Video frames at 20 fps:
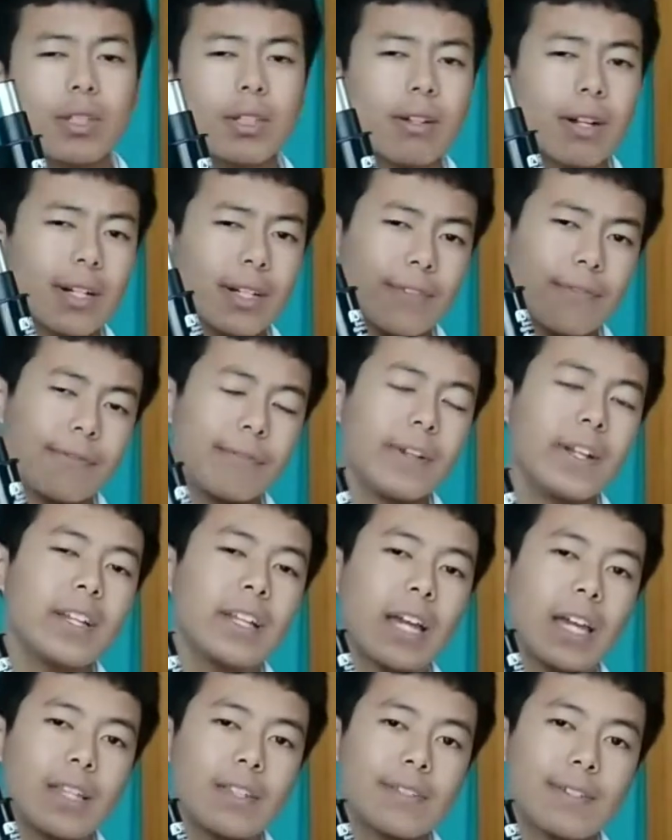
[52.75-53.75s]
There are
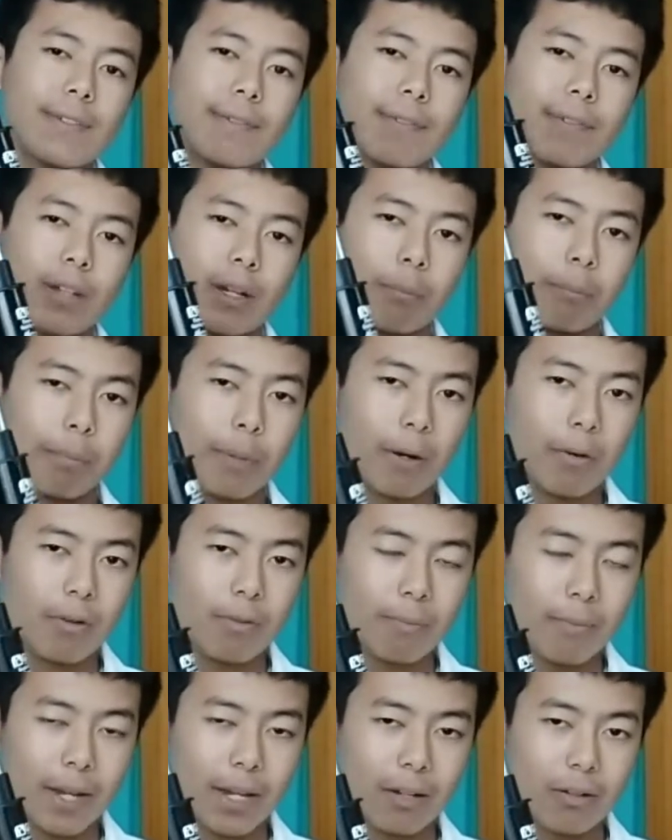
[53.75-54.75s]
different kinds of
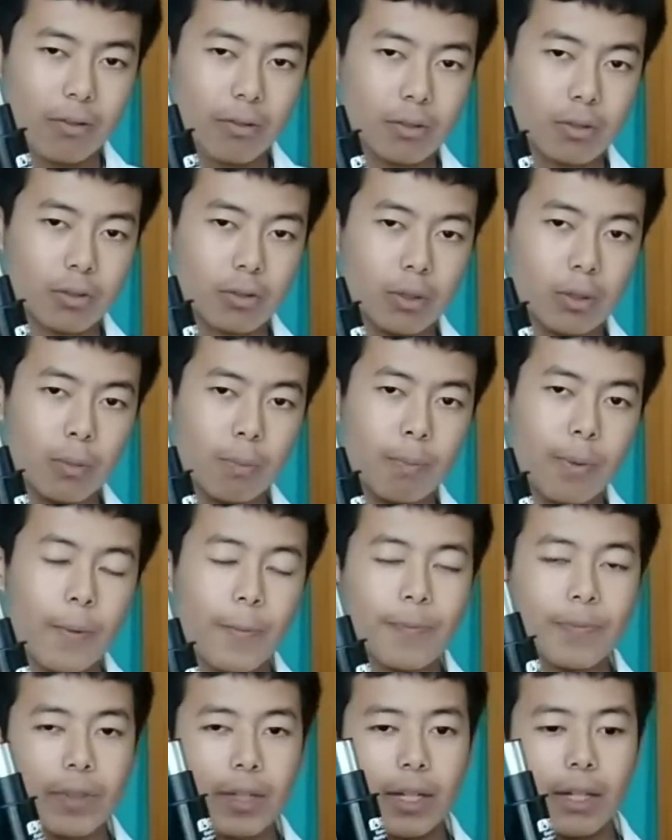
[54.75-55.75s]
compound microscope,
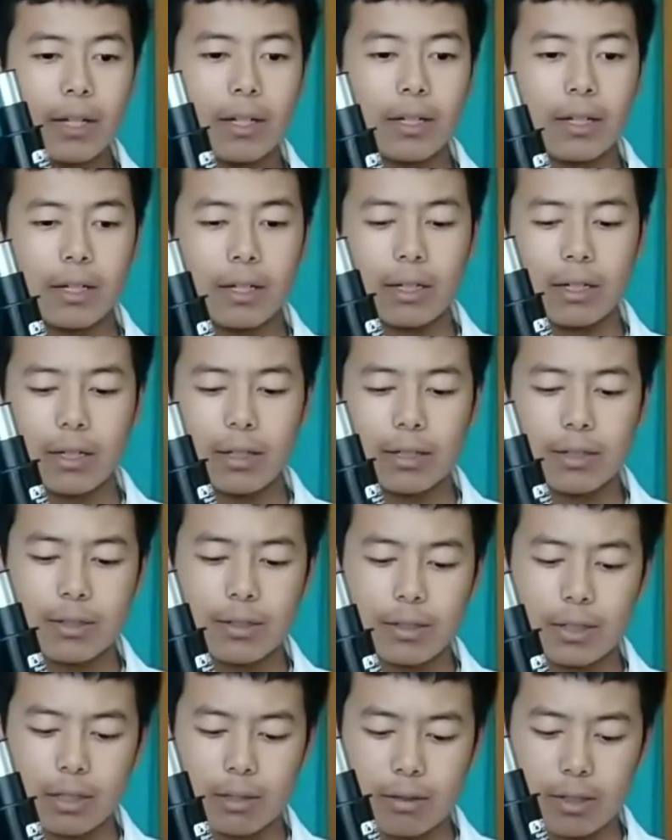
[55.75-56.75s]

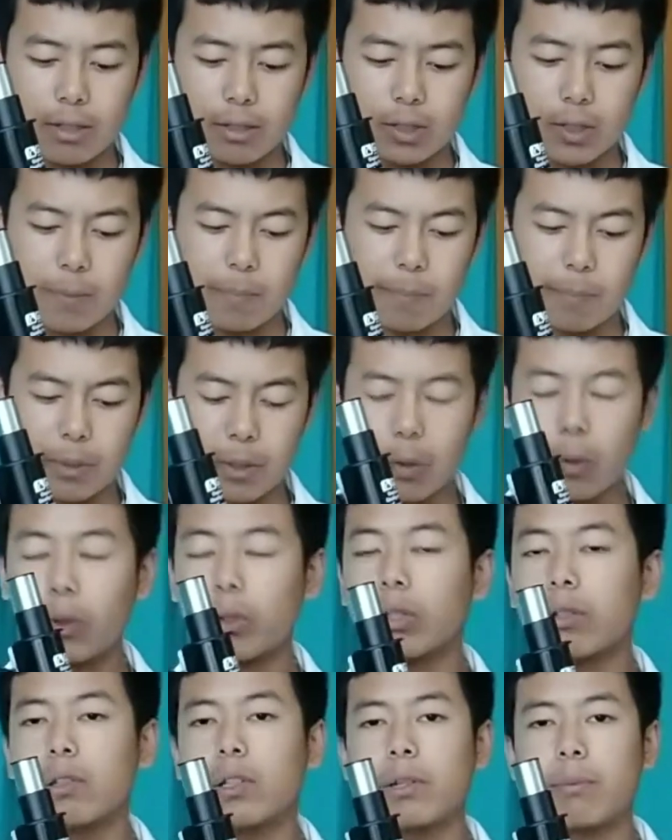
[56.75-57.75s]
and there are some
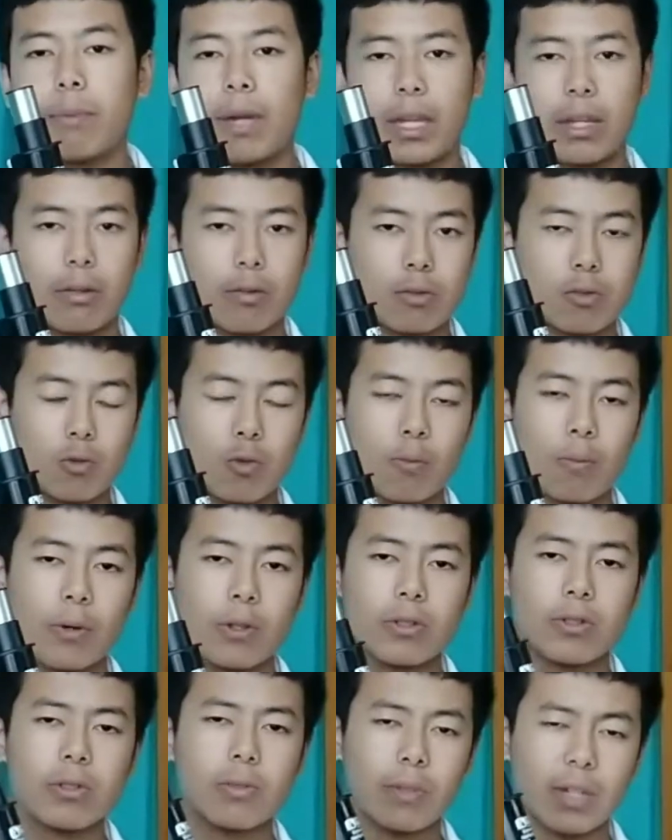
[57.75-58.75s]
binocular
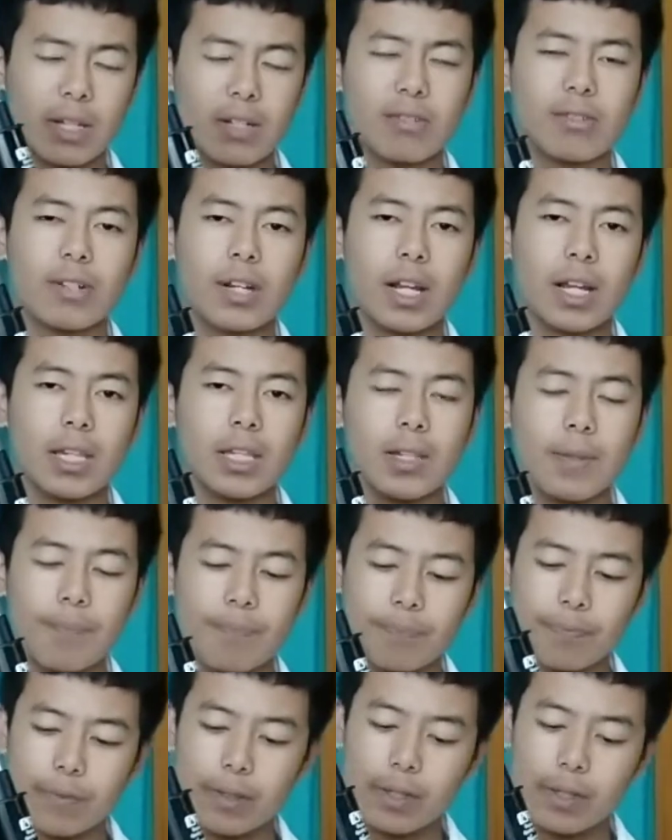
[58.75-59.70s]
microscope also you can try.